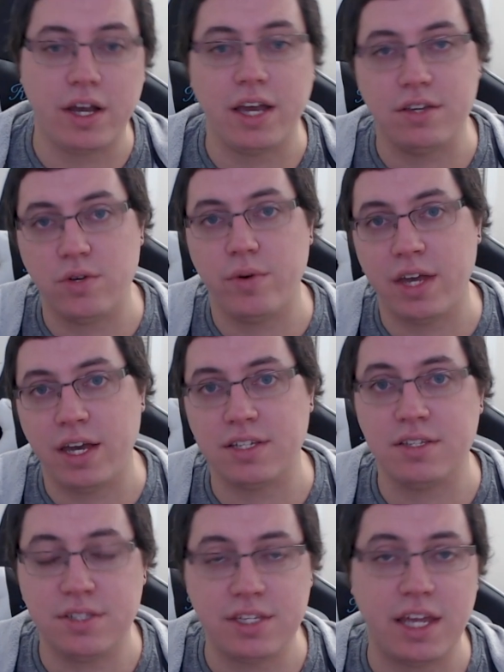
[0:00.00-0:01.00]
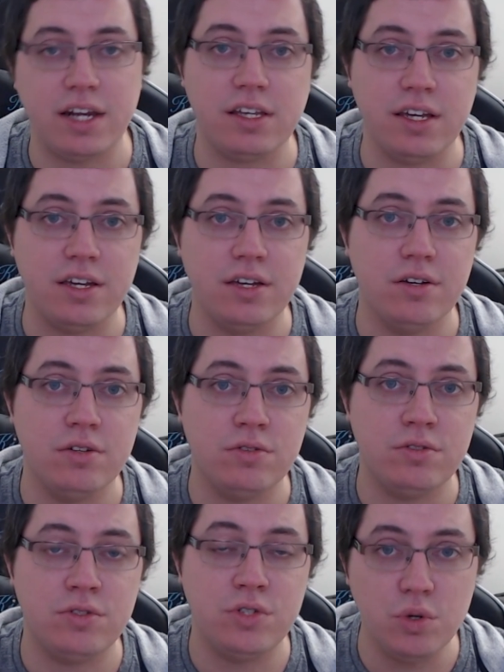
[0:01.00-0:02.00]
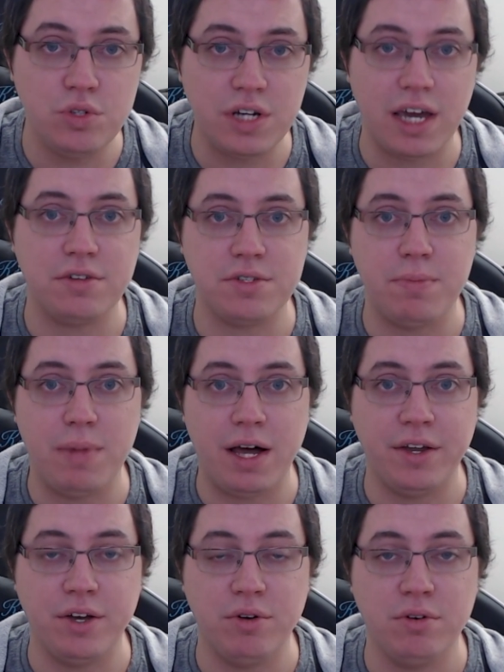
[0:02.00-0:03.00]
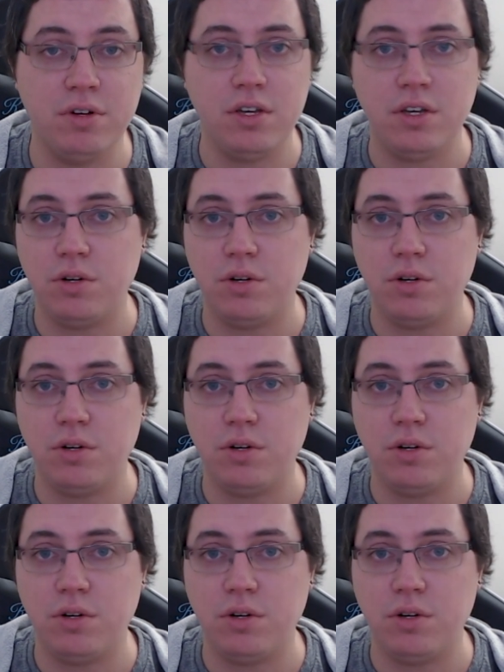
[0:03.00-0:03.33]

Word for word: Okay, so yes, it's technically two channels of mono,